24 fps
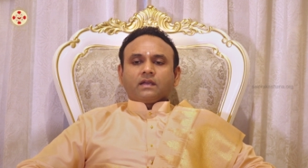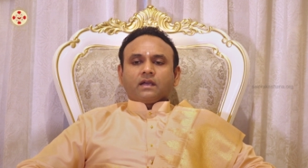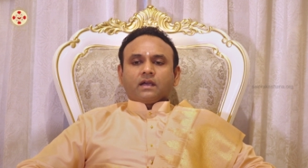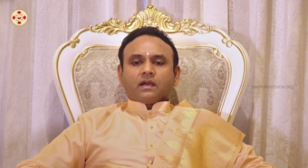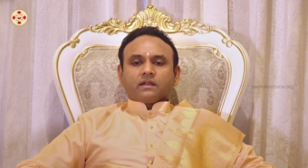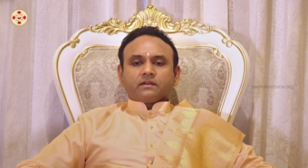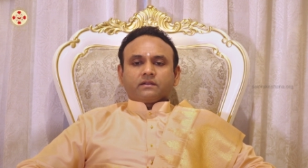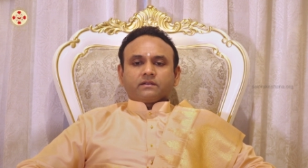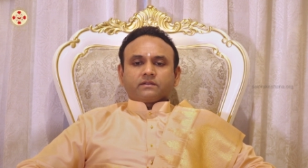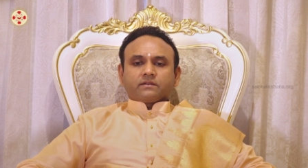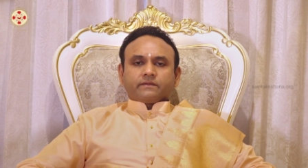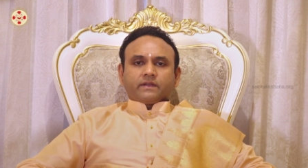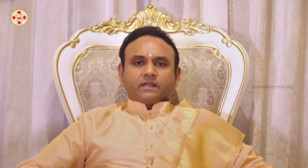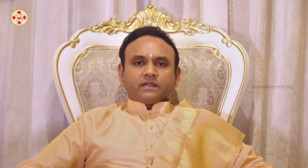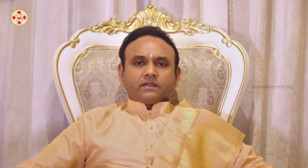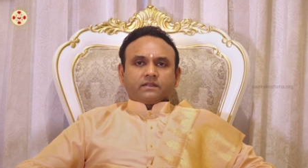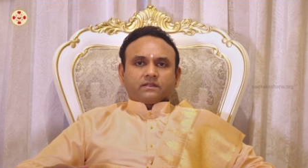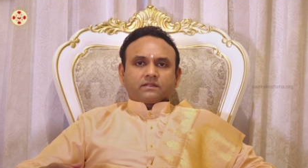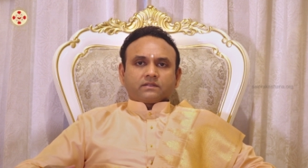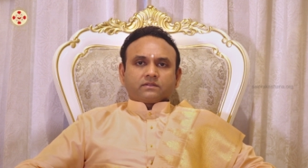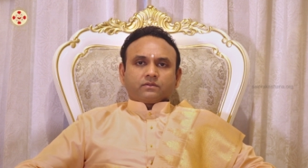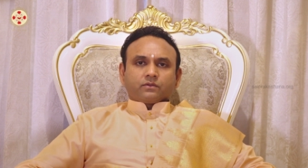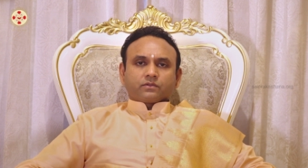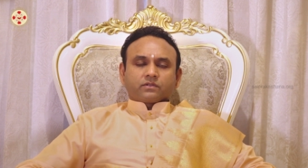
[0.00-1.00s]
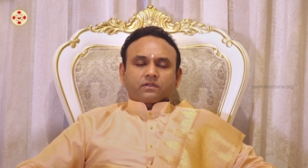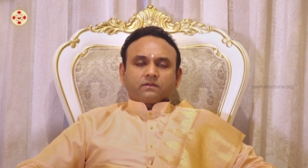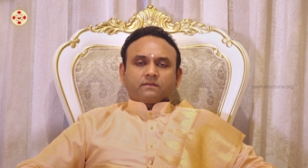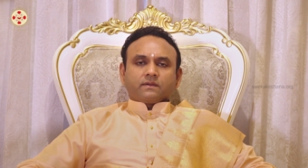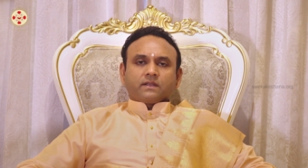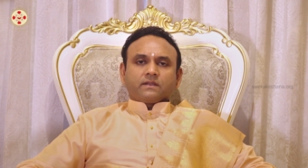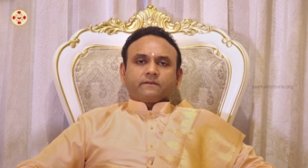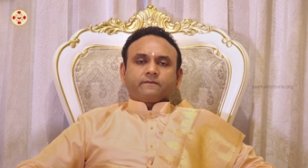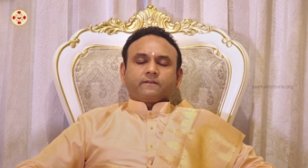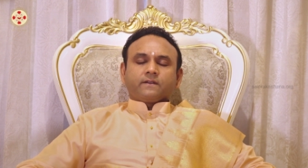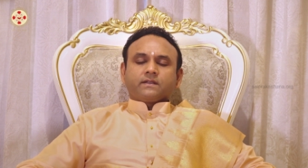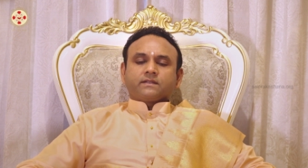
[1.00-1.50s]
under various social
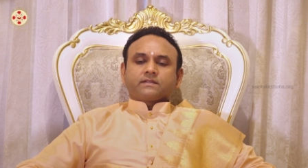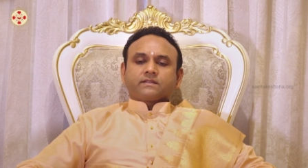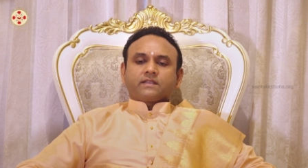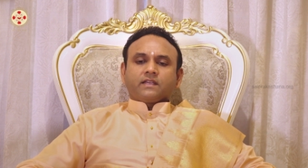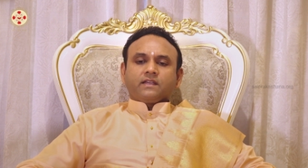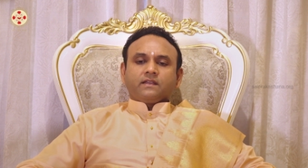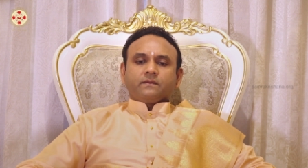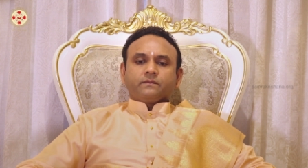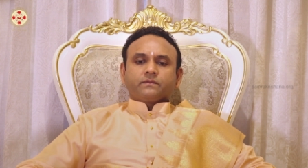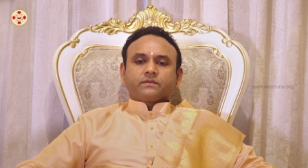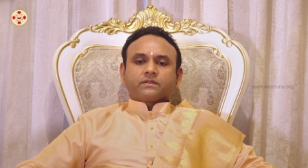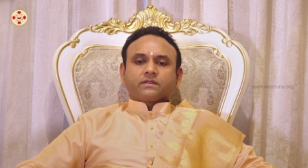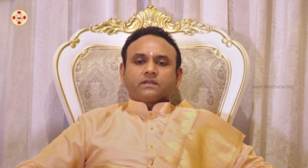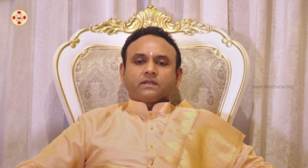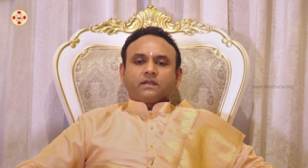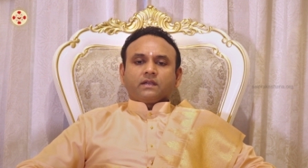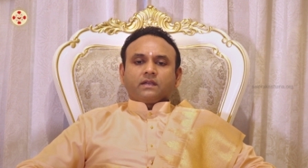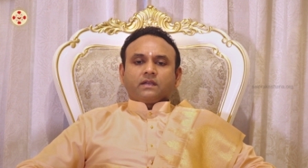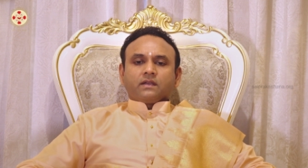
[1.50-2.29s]
welfare schemes.